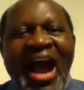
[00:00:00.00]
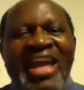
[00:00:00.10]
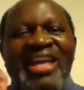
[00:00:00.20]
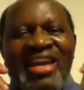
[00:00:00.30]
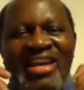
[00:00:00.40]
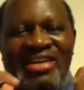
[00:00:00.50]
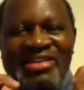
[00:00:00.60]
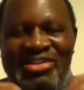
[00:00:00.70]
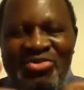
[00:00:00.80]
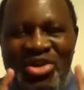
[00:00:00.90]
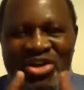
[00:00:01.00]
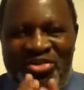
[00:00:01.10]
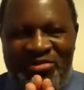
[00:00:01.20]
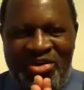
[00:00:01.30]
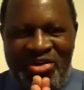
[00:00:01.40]
I heard the
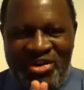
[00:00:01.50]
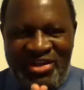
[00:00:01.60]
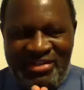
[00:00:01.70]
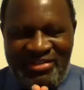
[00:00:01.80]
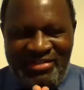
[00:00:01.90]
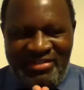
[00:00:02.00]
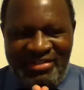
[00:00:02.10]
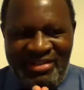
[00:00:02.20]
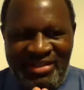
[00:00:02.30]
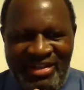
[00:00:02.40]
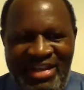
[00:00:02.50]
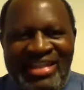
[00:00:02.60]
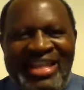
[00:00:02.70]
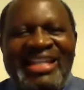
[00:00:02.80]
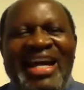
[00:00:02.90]
word of God
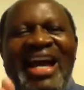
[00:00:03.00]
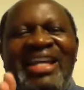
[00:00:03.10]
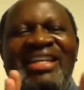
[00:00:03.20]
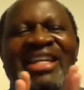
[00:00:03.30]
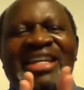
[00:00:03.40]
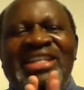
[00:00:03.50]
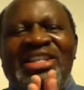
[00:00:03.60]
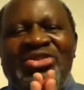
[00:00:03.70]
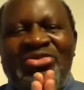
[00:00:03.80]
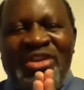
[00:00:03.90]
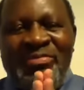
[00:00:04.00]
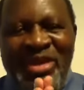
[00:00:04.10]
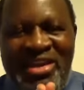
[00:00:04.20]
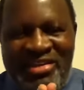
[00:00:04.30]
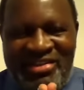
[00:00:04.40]
that I need to
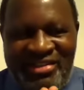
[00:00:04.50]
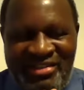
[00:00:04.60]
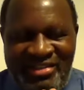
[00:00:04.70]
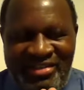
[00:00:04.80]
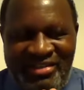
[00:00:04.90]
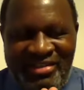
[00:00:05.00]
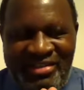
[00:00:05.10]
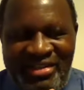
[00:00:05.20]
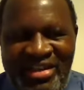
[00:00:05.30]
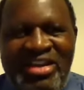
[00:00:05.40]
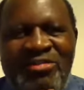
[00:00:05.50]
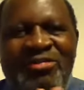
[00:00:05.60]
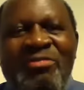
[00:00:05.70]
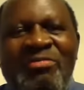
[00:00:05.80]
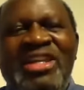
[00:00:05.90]
repent
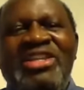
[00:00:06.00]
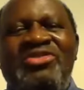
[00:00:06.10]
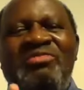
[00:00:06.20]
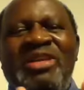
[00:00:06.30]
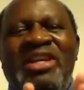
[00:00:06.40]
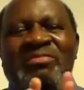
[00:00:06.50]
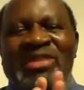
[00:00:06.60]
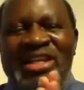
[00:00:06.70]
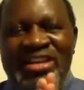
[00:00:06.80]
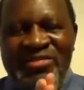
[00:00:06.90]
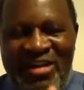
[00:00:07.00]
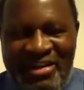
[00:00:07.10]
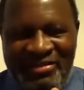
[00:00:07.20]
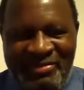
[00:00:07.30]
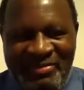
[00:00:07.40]
for me to be a believer.